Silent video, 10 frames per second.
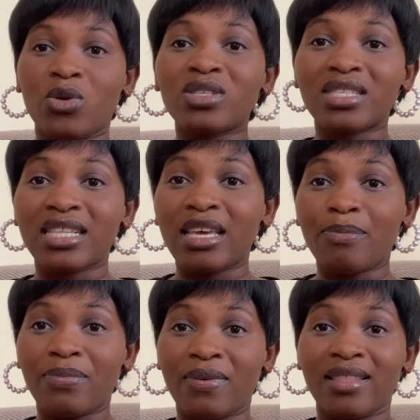You
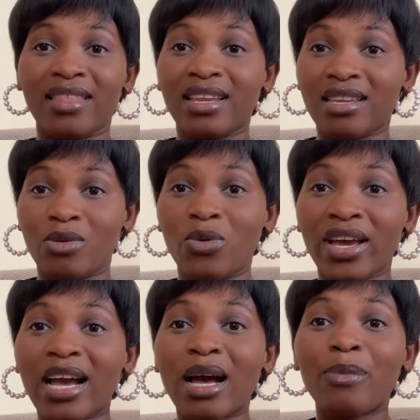sleep, then you
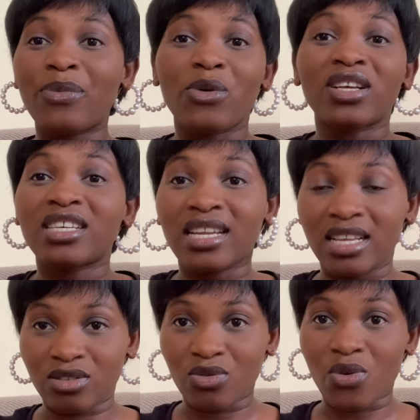wake up, your channel
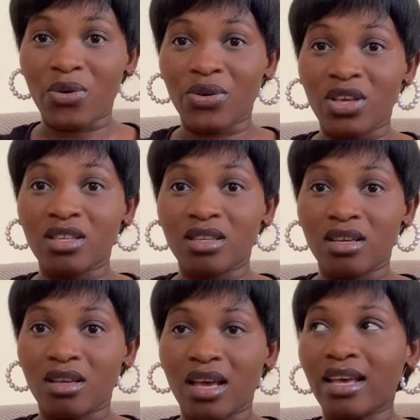is grow, is
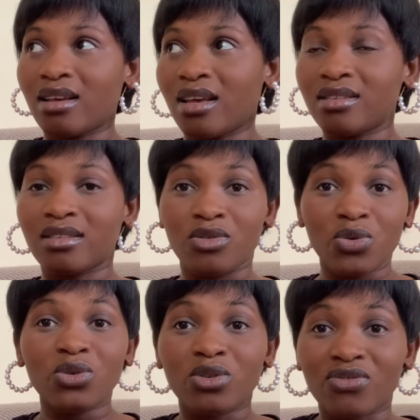has a
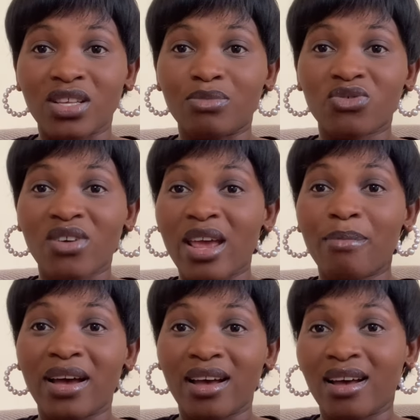huge of
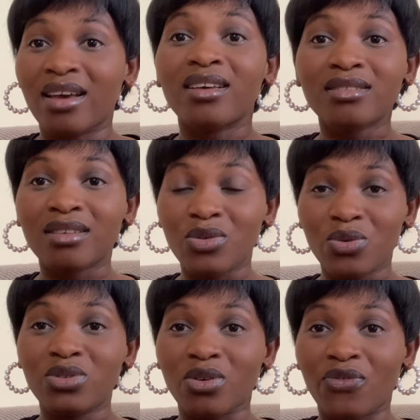subscriber, has a
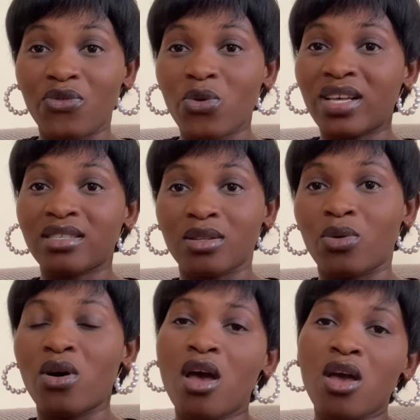huge of viewers.
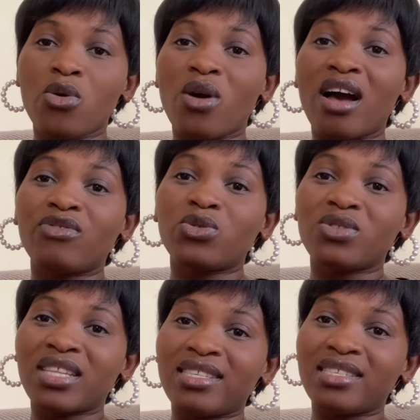No, you have to
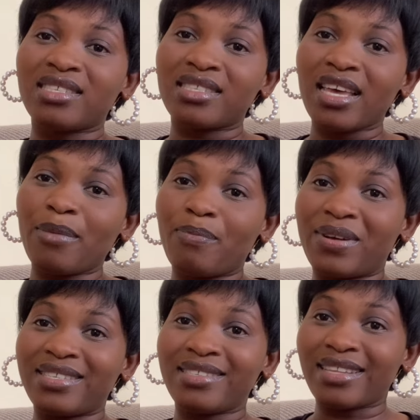start step
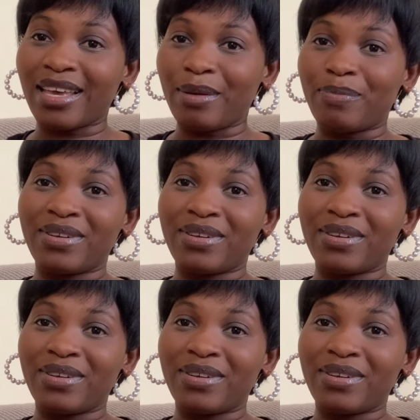by step.